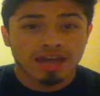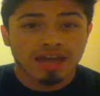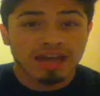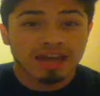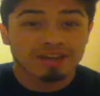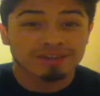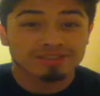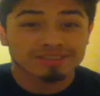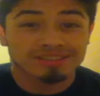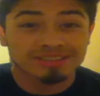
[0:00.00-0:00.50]

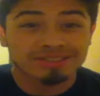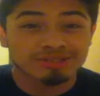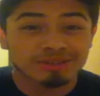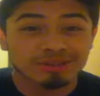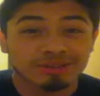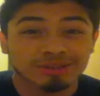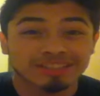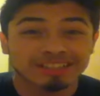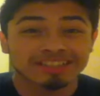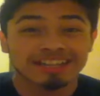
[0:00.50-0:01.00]
How's it
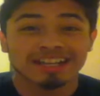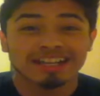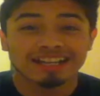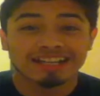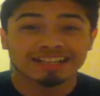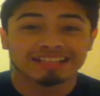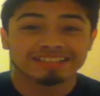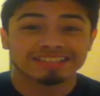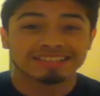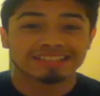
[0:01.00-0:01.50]
going,
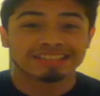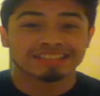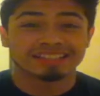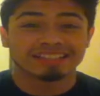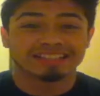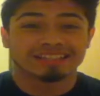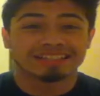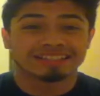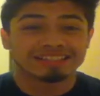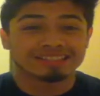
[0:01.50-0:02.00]
guys?
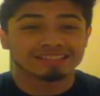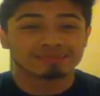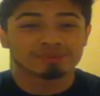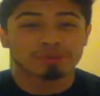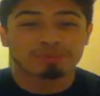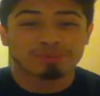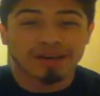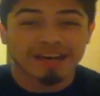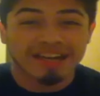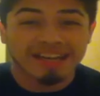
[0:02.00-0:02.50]
And it's
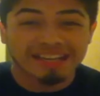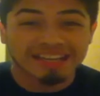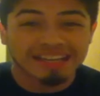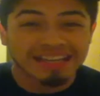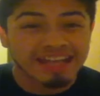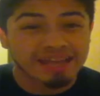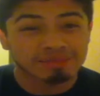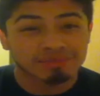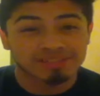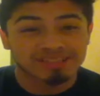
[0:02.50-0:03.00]
Papaya
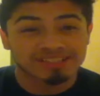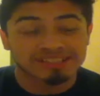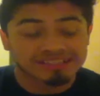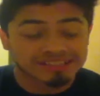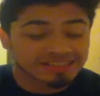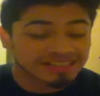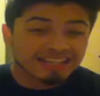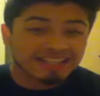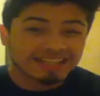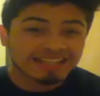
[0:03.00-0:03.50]
Damage
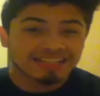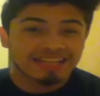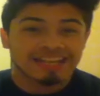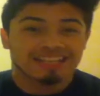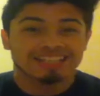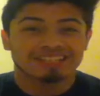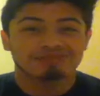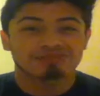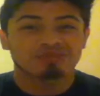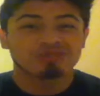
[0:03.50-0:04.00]
here, and
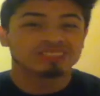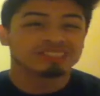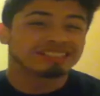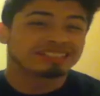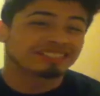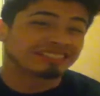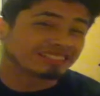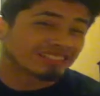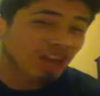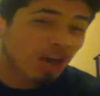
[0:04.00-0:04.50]
I just
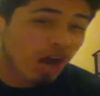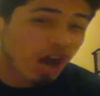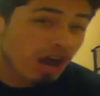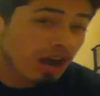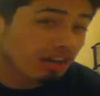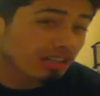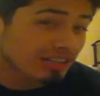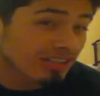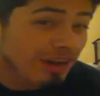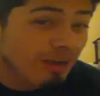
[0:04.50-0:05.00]
wanted to
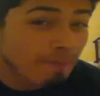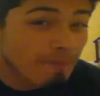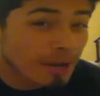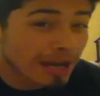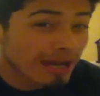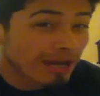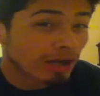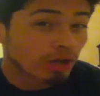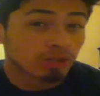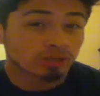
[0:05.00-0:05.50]
talk
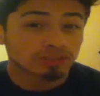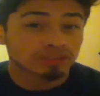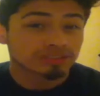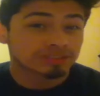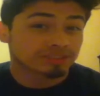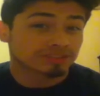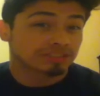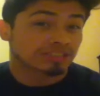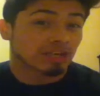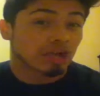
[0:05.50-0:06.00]
about
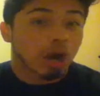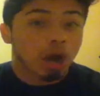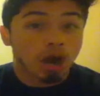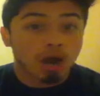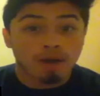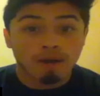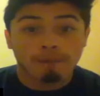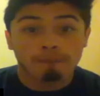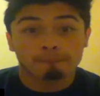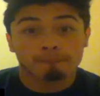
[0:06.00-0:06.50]

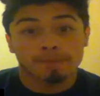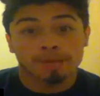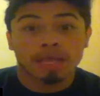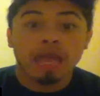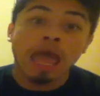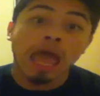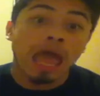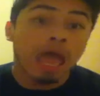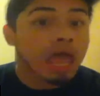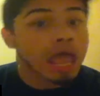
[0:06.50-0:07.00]

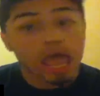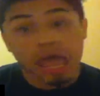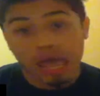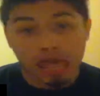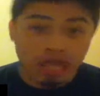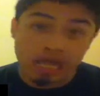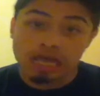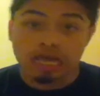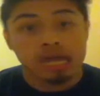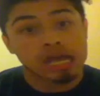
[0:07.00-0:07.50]

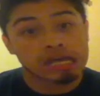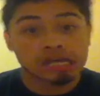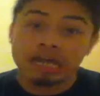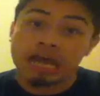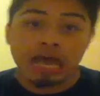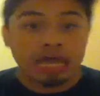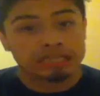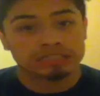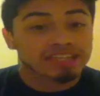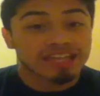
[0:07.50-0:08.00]

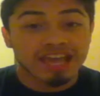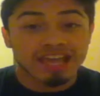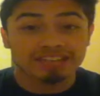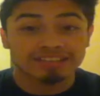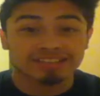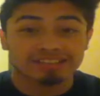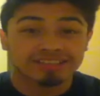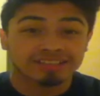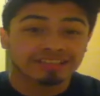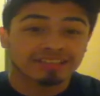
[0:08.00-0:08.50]
Comcast.
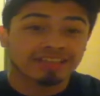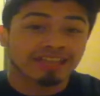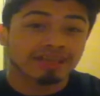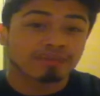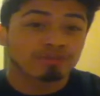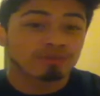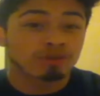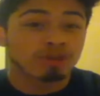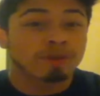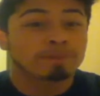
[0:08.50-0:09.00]
Yes, the
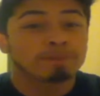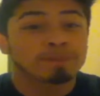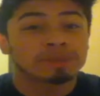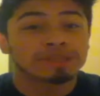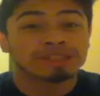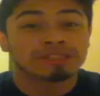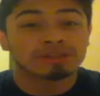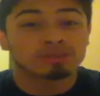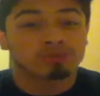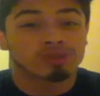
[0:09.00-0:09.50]
cable
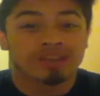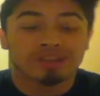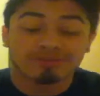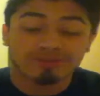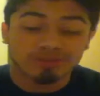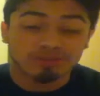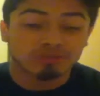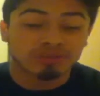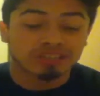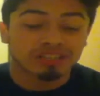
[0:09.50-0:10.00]
company or
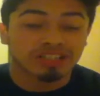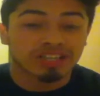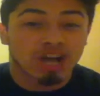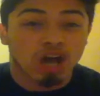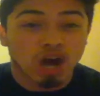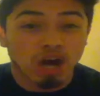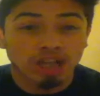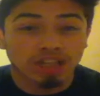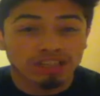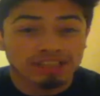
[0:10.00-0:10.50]
whatever you want to
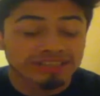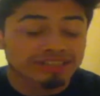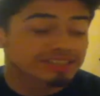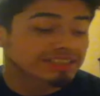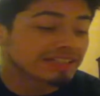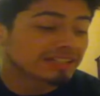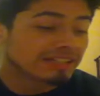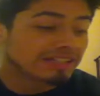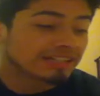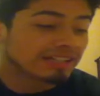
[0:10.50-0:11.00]
call
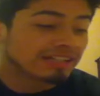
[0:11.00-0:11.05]
it.